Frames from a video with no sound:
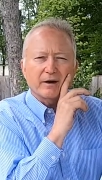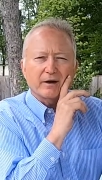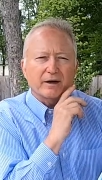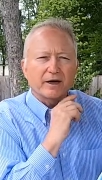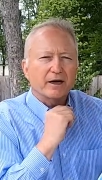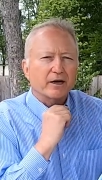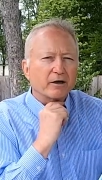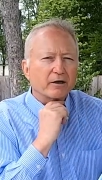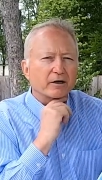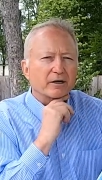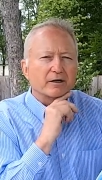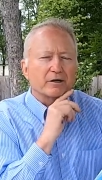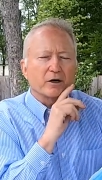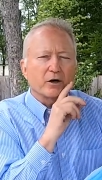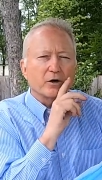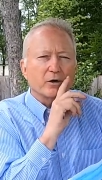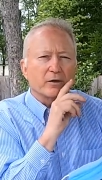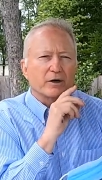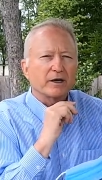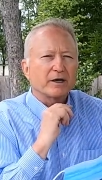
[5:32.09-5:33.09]
air can
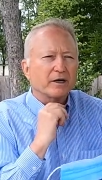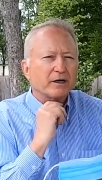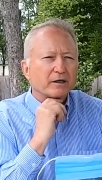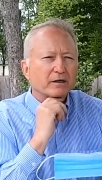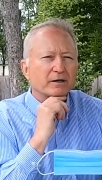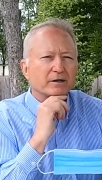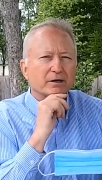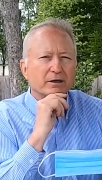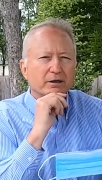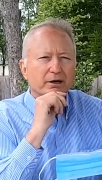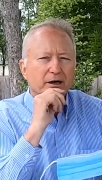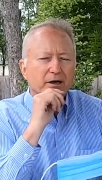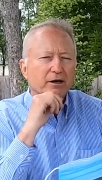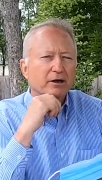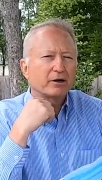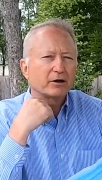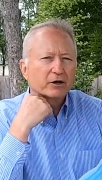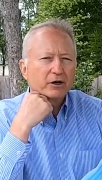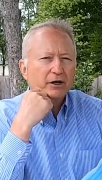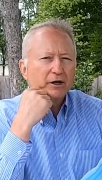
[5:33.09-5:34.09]
go in and
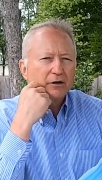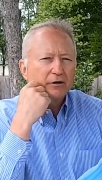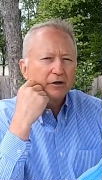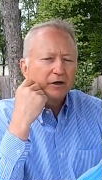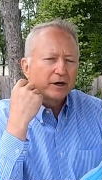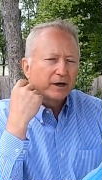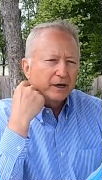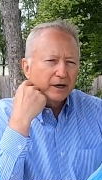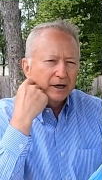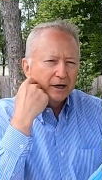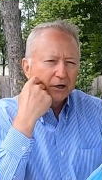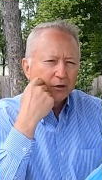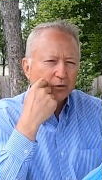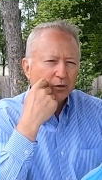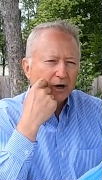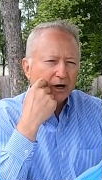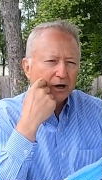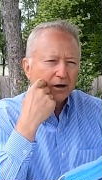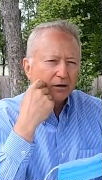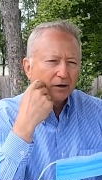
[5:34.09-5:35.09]
underneath and
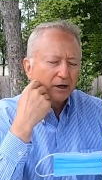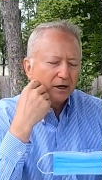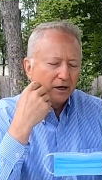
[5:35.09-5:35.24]
around.